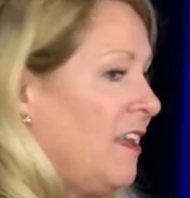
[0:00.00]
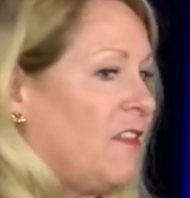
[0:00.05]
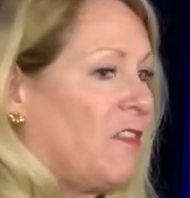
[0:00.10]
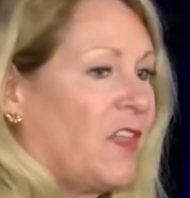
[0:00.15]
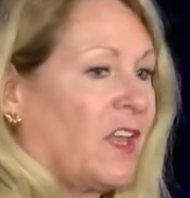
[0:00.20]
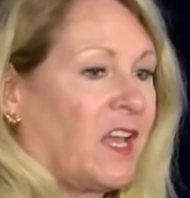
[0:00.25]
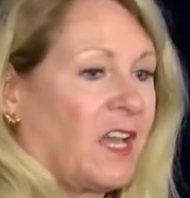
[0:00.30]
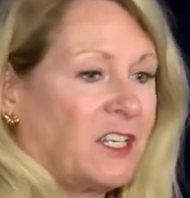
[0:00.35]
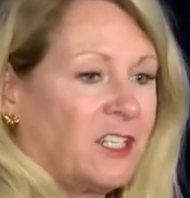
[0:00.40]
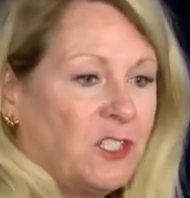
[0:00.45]

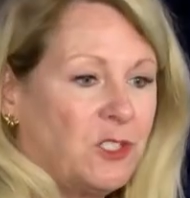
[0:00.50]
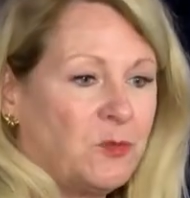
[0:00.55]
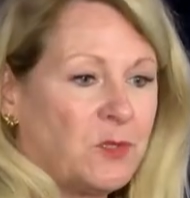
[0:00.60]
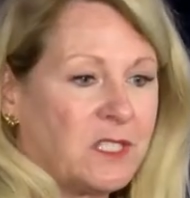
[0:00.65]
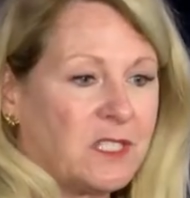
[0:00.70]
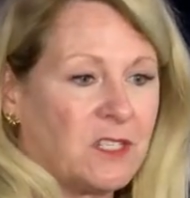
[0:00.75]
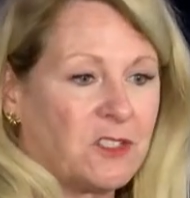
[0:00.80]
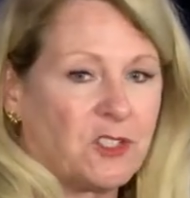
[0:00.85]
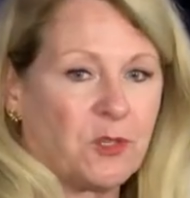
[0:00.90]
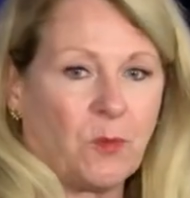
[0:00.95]
They got into
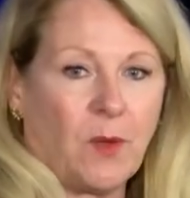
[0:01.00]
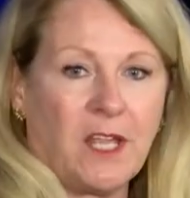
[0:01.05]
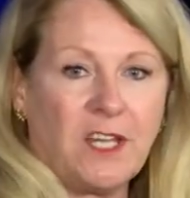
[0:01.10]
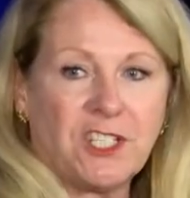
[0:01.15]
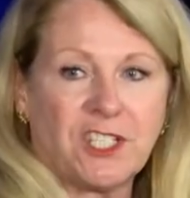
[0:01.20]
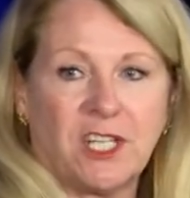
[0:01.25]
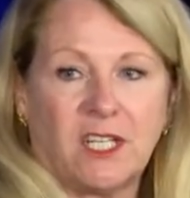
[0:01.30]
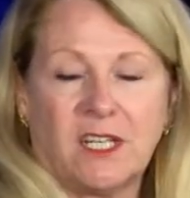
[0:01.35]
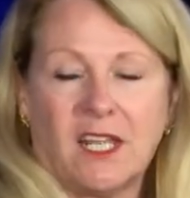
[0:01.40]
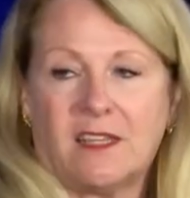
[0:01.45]
a
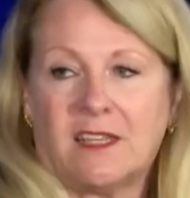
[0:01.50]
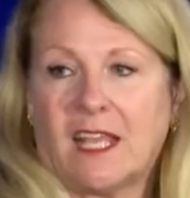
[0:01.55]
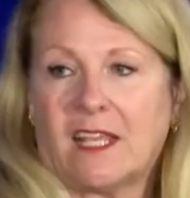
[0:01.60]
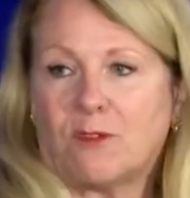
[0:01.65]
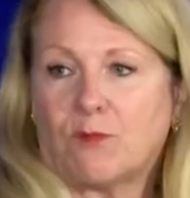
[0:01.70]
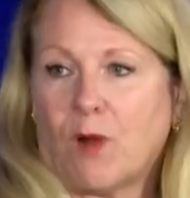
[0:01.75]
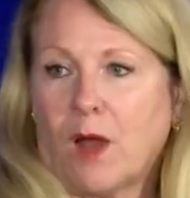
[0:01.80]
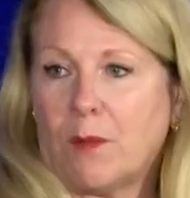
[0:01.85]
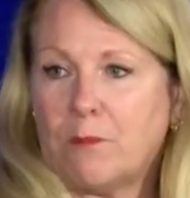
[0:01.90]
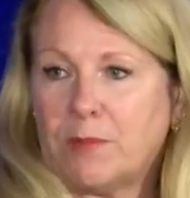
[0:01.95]
situation and
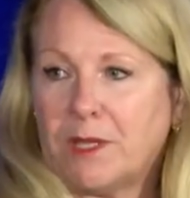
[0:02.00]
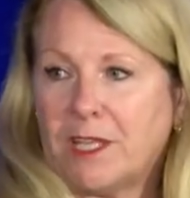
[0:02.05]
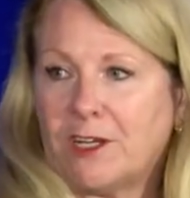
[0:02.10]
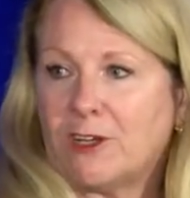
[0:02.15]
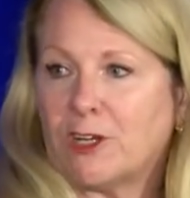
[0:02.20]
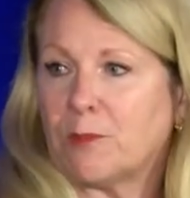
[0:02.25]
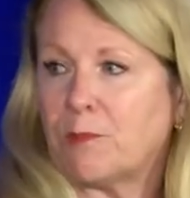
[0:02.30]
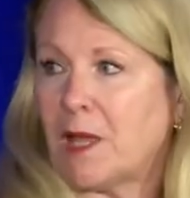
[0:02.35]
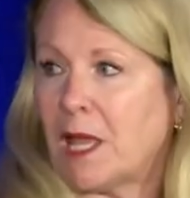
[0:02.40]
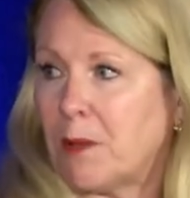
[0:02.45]
they robbed
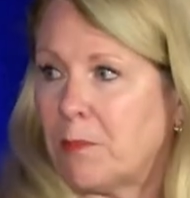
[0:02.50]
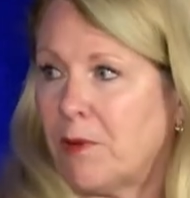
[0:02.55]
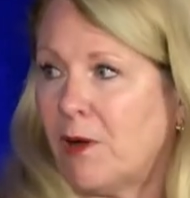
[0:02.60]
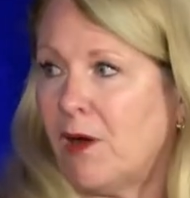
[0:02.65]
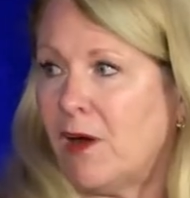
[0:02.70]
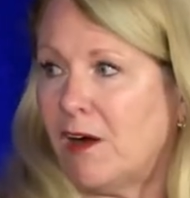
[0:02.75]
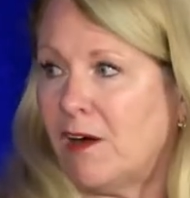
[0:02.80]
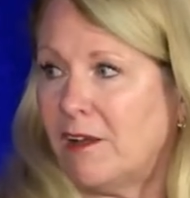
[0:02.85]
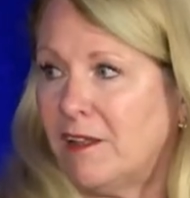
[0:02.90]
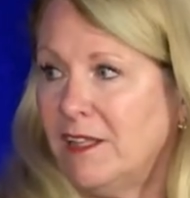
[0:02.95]
Peter to pay
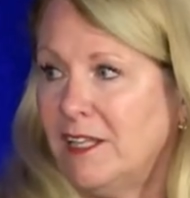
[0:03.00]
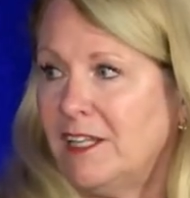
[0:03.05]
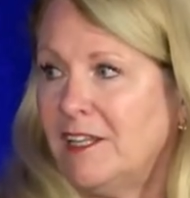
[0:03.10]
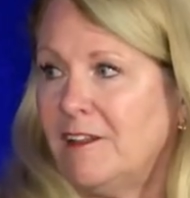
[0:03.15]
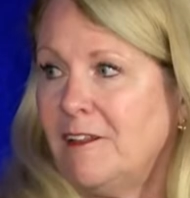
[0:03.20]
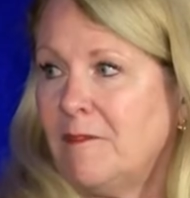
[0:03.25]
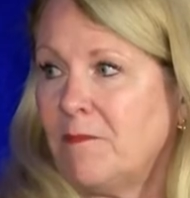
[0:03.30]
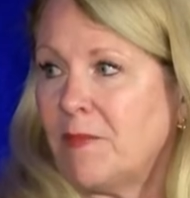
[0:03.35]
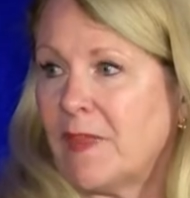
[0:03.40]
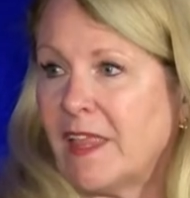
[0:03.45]
Paul,
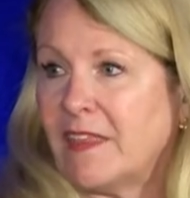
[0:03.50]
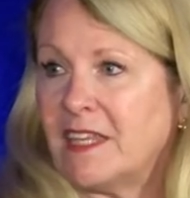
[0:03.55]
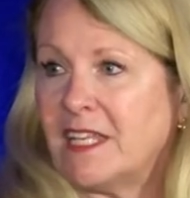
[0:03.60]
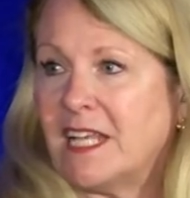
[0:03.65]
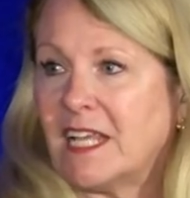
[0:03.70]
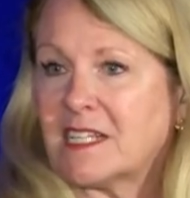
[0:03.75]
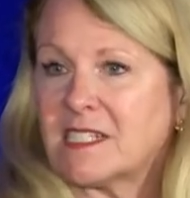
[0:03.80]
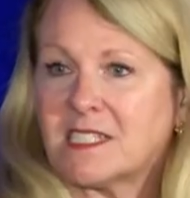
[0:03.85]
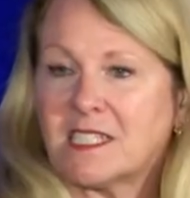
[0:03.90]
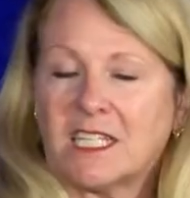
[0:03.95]
and the
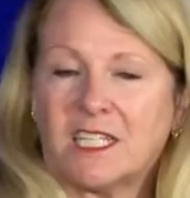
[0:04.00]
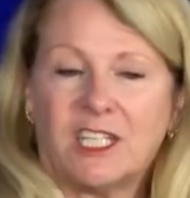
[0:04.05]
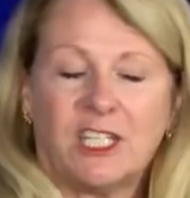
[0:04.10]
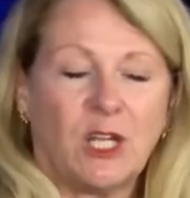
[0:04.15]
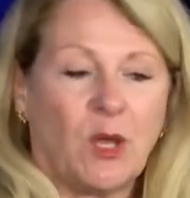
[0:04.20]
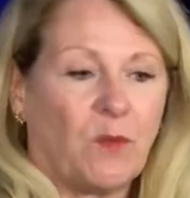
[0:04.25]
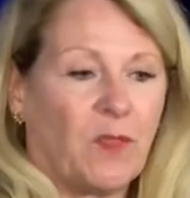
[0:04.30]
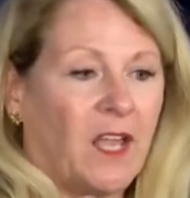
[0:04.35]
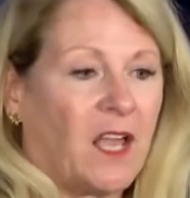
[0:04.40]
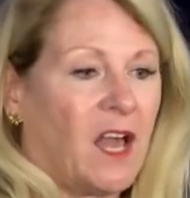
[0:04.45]
next thing you
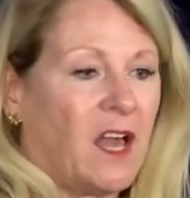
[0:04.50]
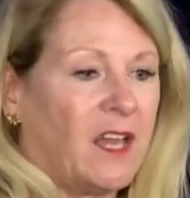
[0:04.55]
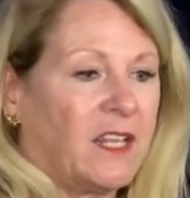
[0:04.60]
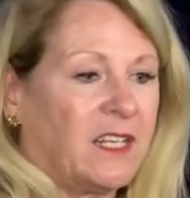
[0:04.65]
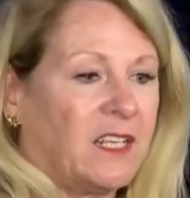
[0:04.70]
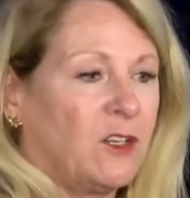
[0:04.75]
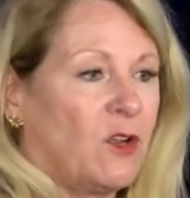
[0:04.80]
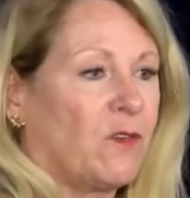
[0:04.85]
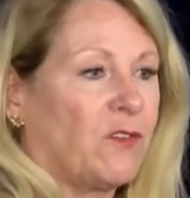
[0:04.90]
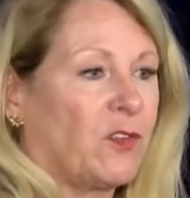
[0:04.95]
know, they
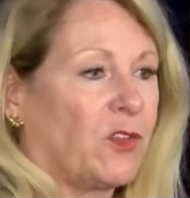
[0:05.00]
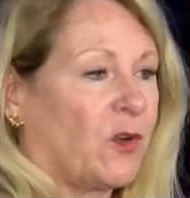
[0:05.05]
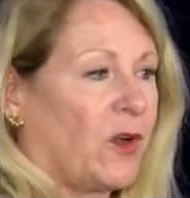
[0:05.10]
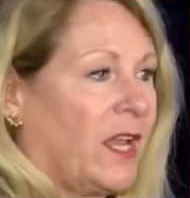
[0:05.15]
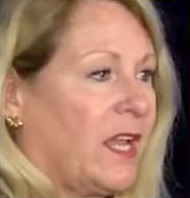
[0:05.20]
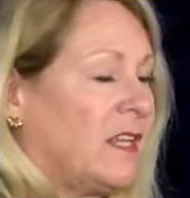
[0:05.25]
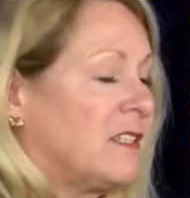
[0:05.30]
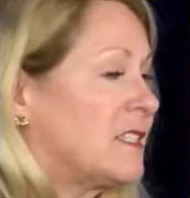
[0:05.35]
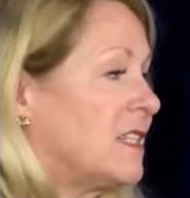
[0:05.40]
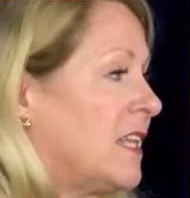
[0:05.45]
got in over their
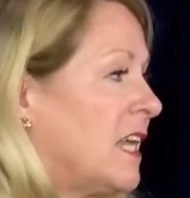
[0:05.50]
heads.